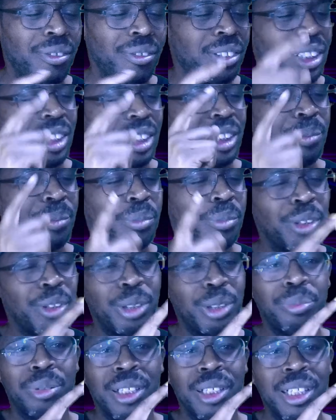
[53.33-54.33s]
it's
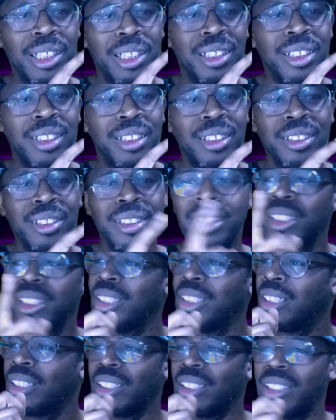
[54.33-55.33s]
multiplayer,
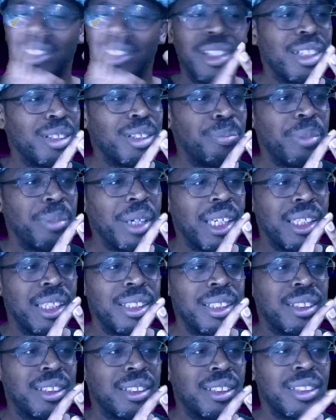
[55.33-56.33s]

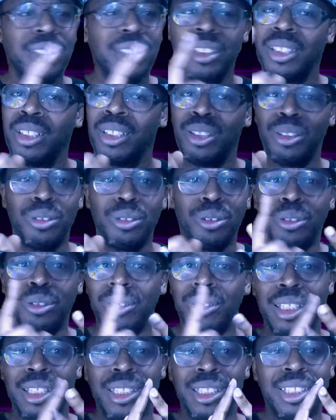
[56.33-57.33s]
luck-based,
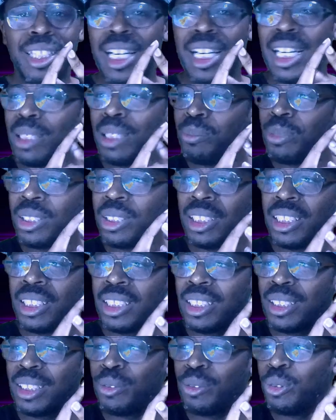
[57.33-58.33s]
or a time
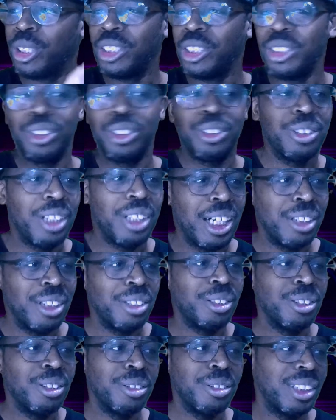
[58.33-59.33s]
sink where you're, I
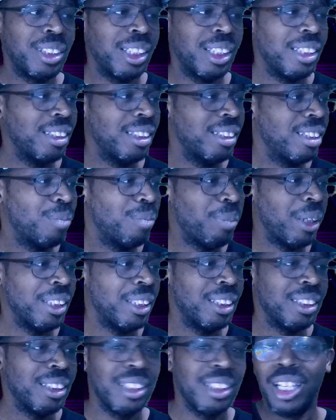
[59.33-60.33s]
don't know,
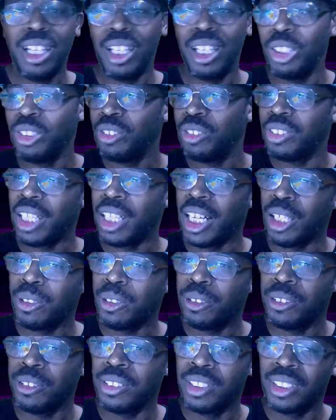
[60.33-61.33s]
spending 100
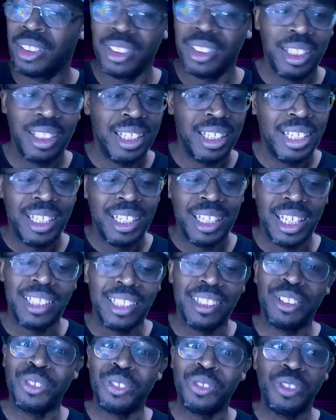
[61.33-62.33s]
hours
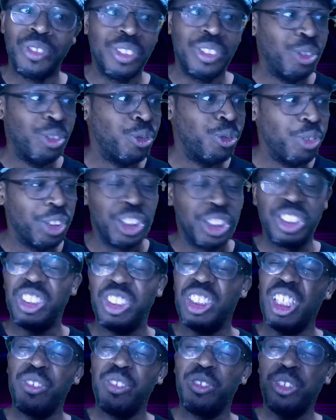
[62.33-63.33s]
and you you think you're
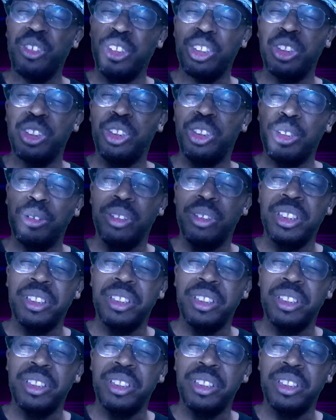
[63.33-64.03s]
never going to do it,